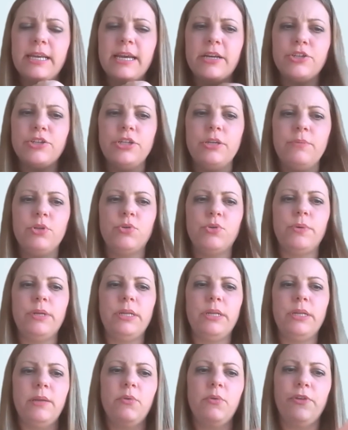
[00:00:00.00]
actually between
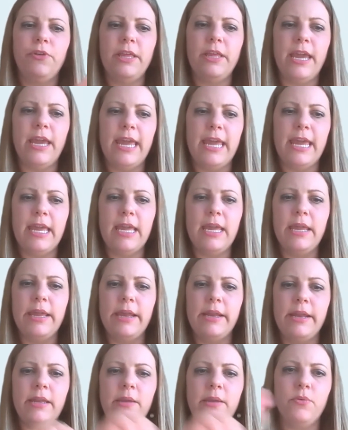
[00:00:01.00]
hemophilia A
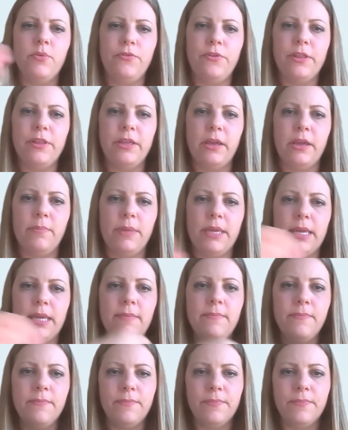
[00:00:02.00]
and hemophilia B?